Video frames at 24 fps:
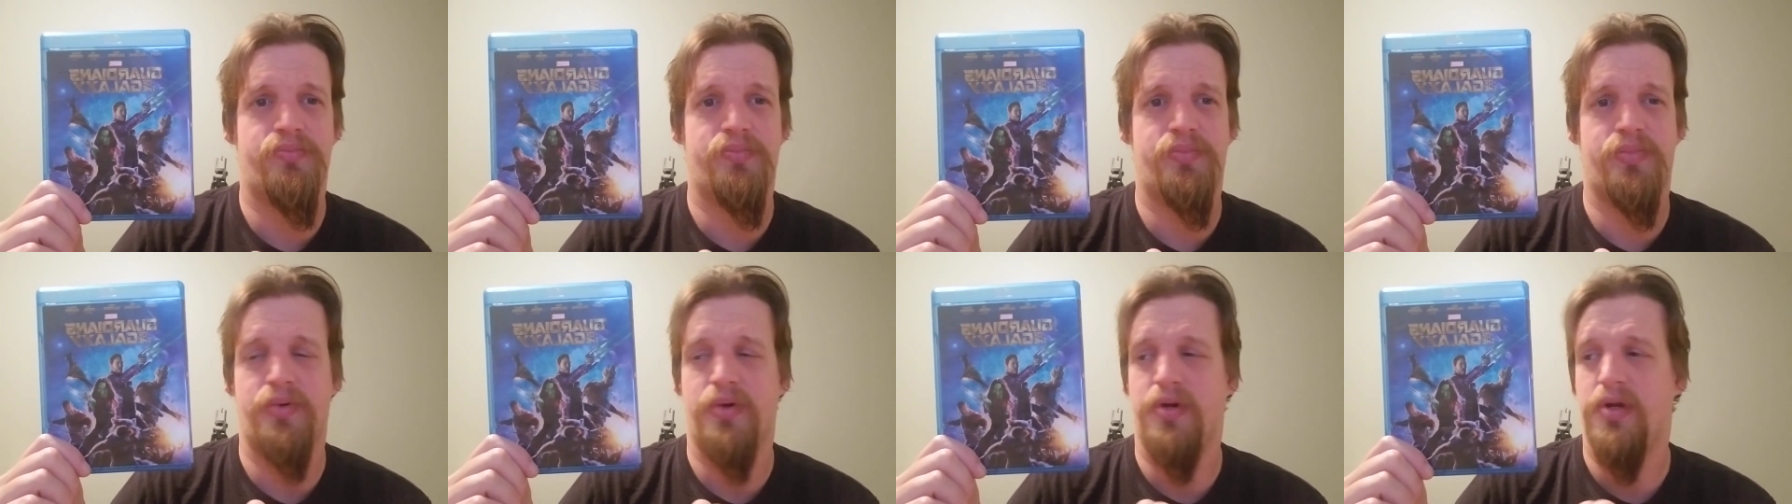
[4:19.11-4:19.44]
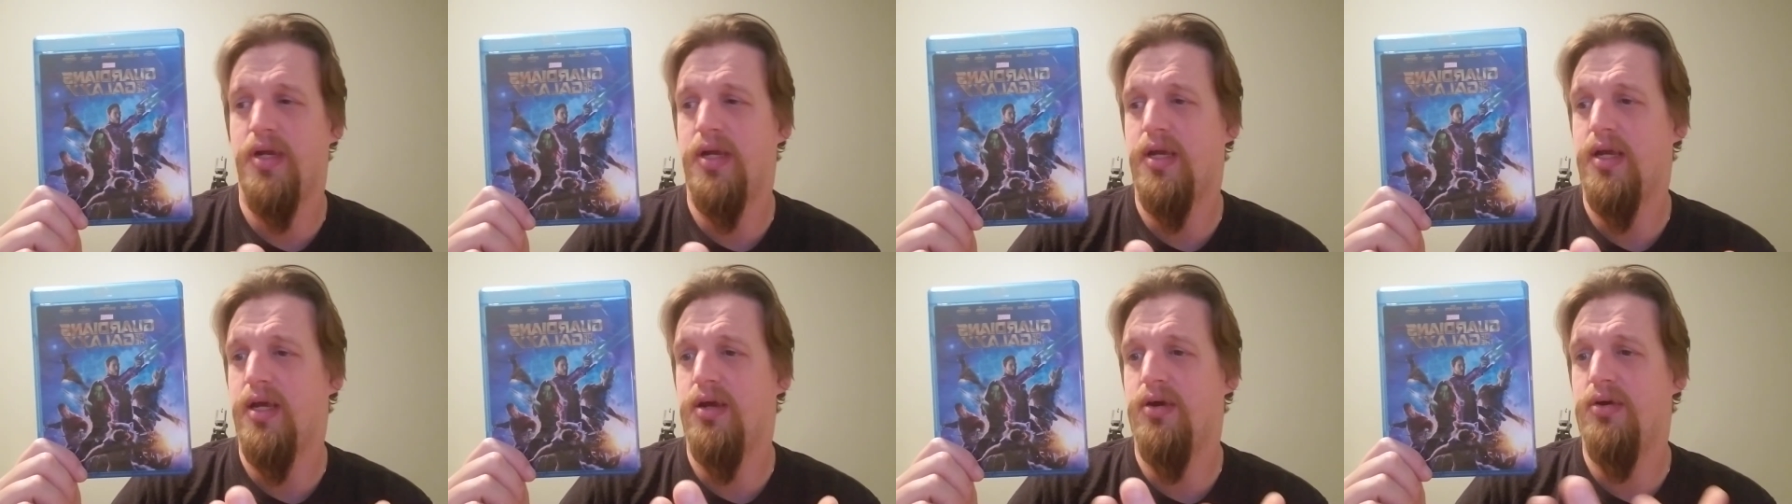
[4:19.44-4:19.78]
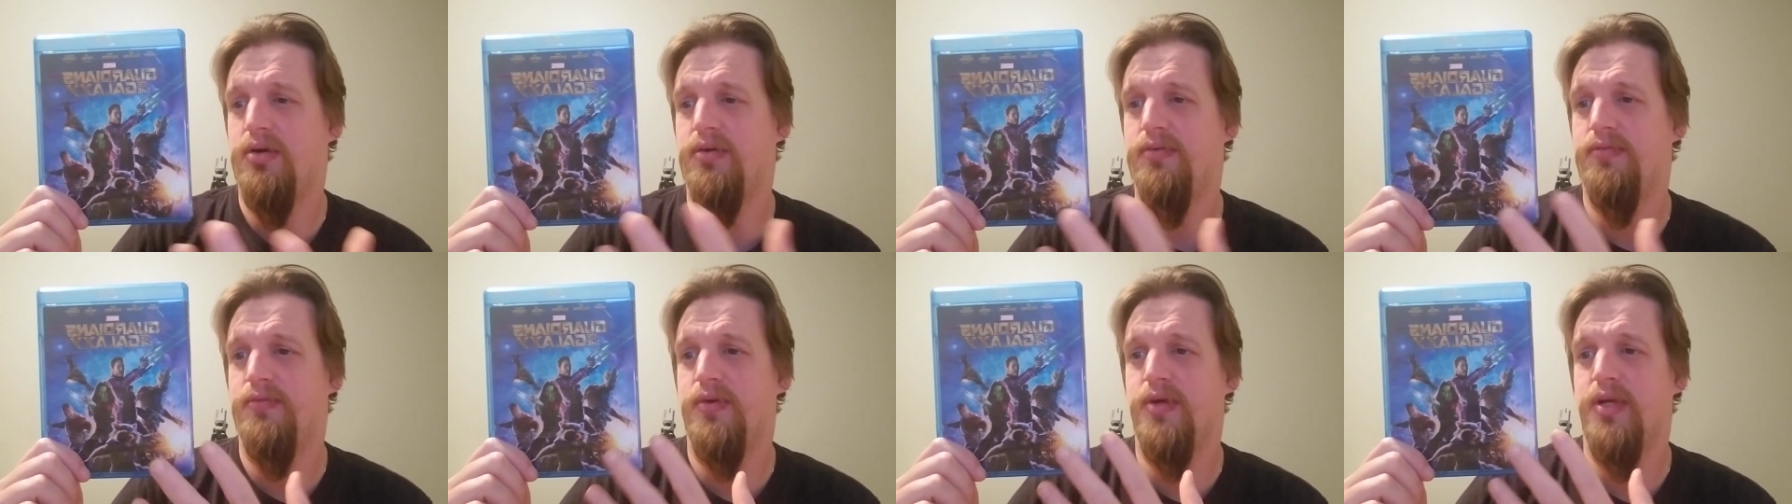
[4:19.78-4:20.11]
break
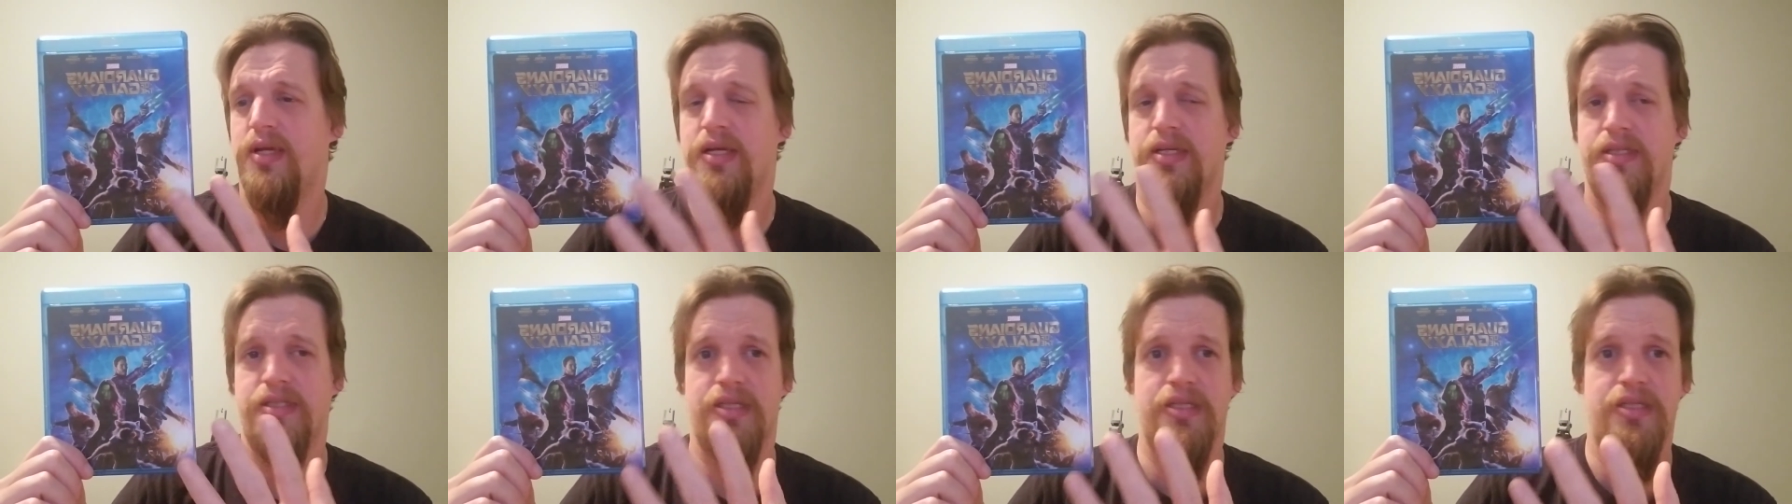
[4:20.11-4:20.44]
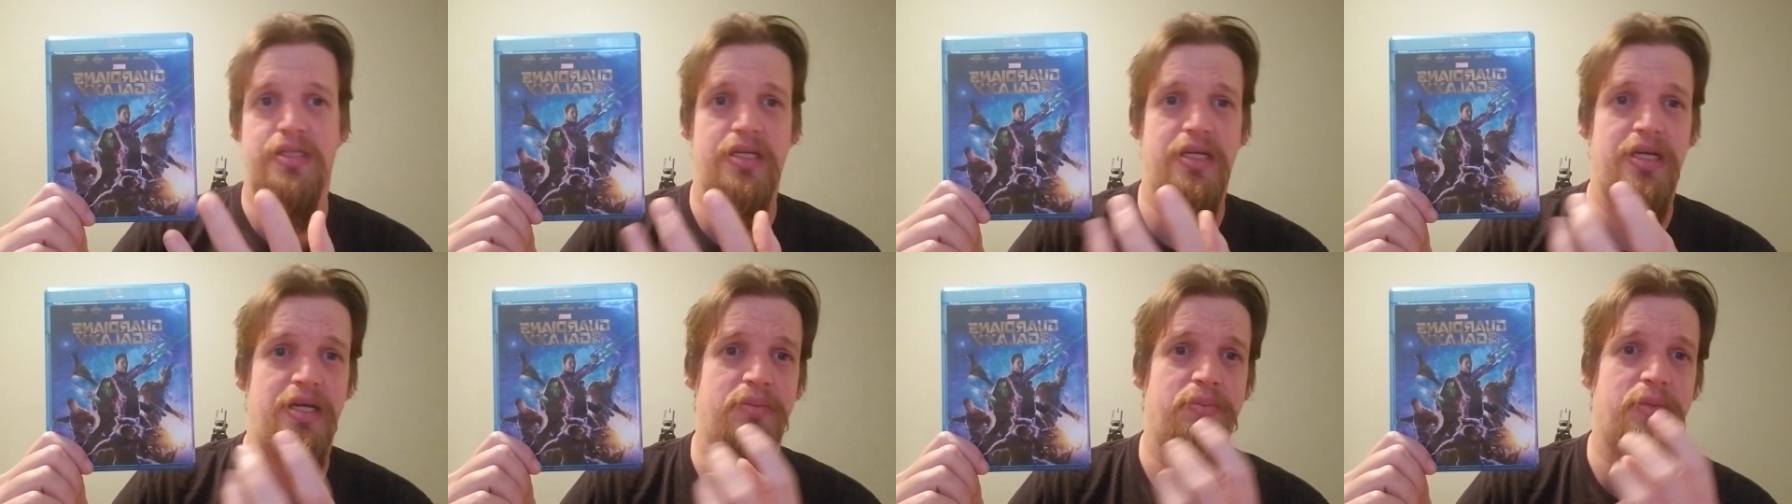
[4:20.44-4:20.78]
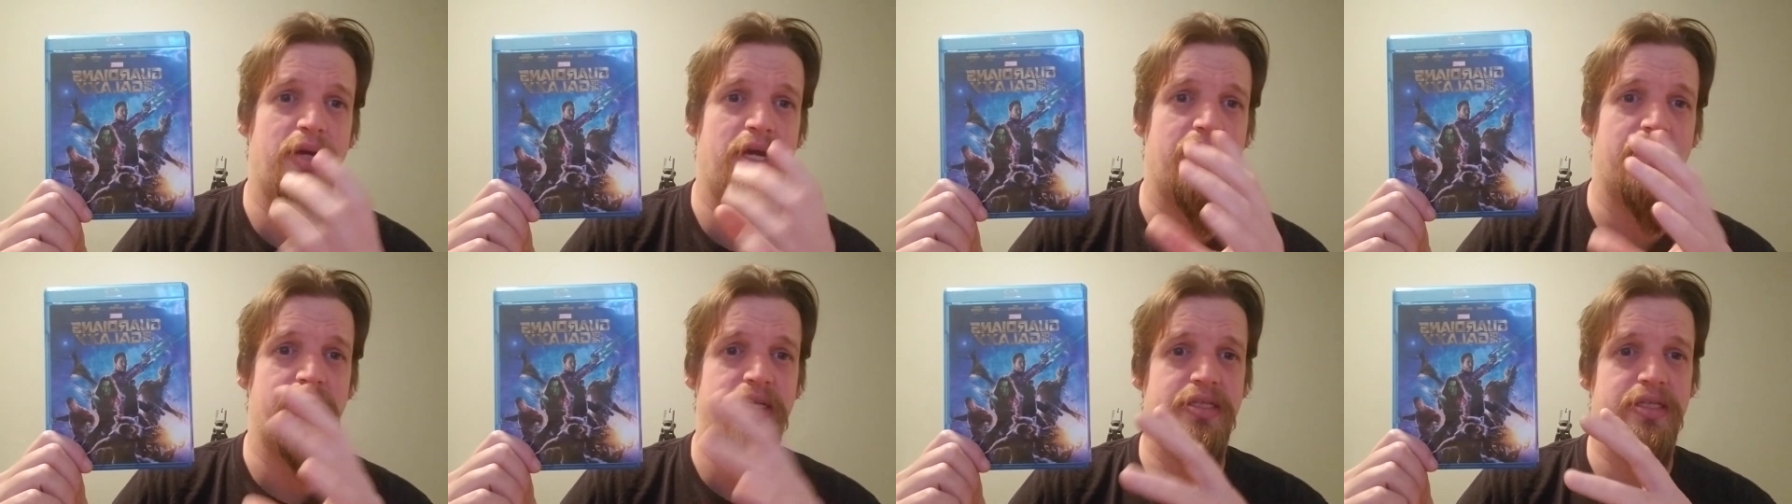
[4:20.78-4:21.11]
out of it as a team
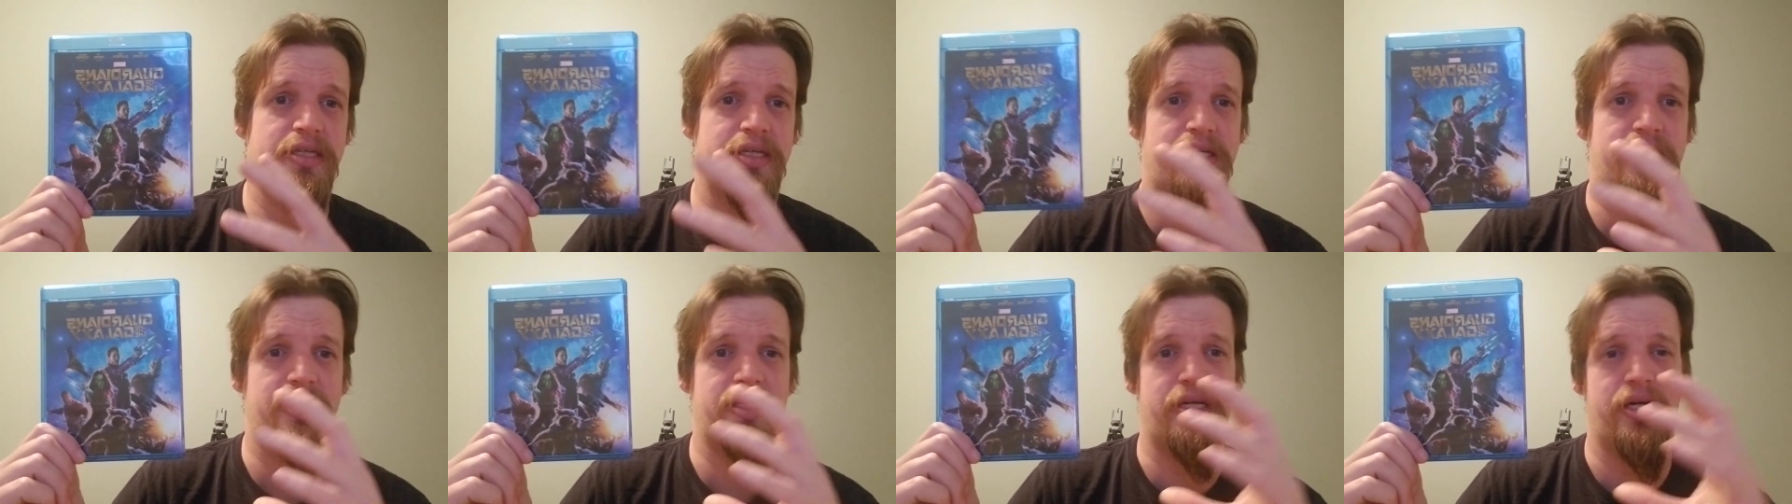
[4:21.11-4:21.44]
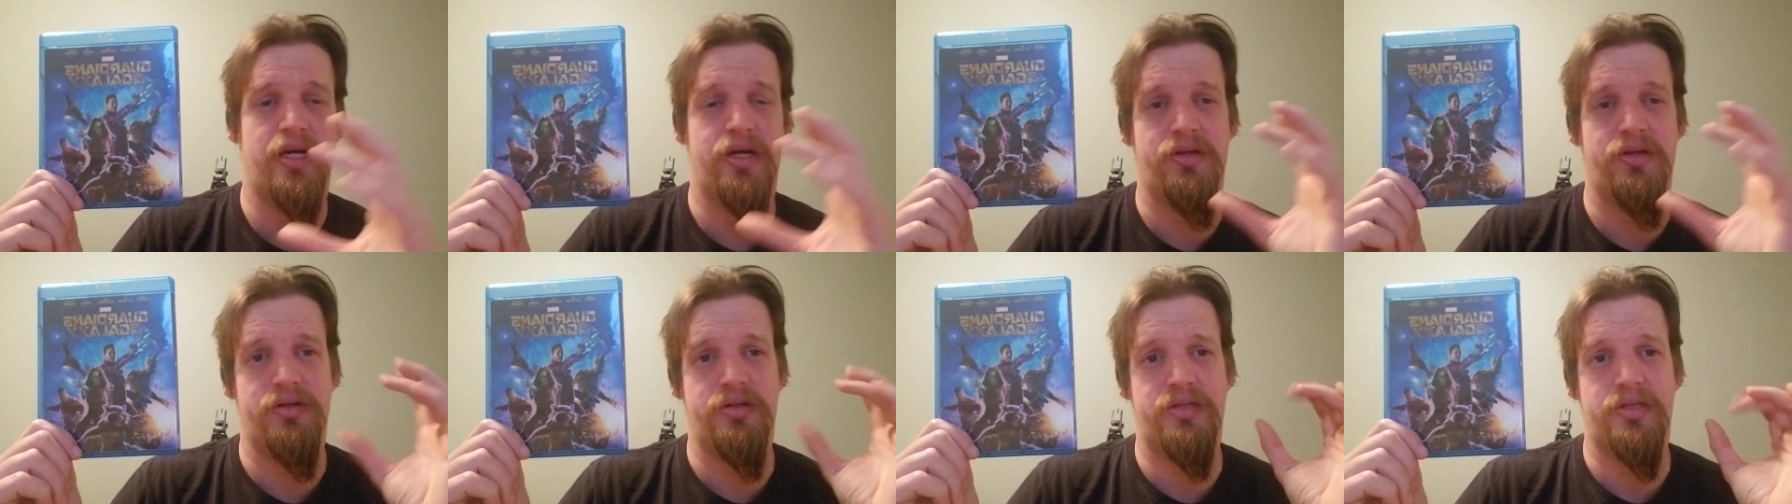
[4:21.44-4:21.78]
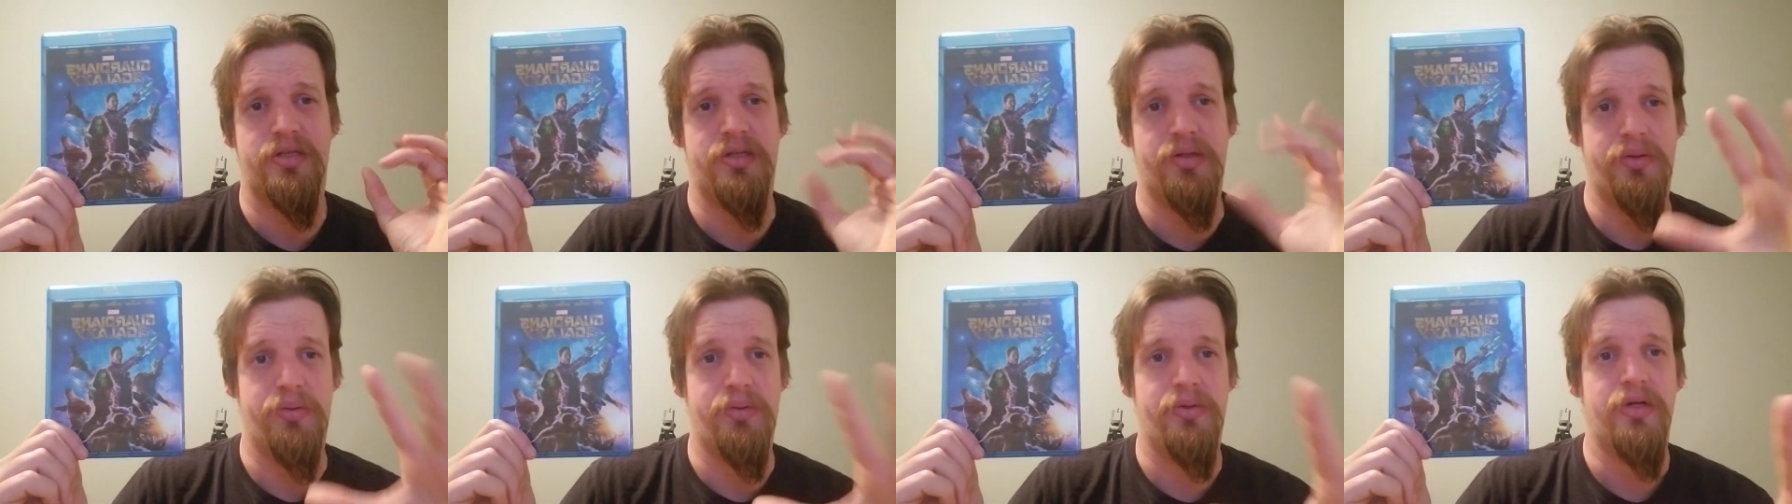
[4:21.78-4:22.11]
and stick together
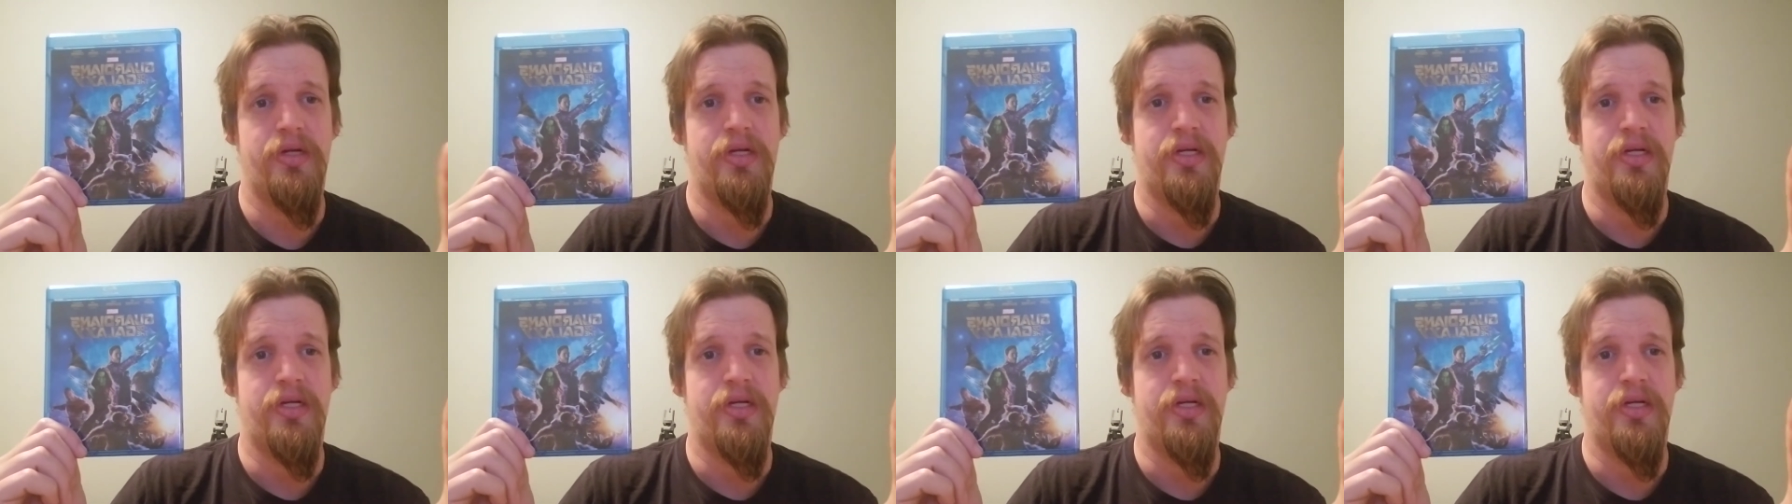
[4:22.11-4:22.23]
to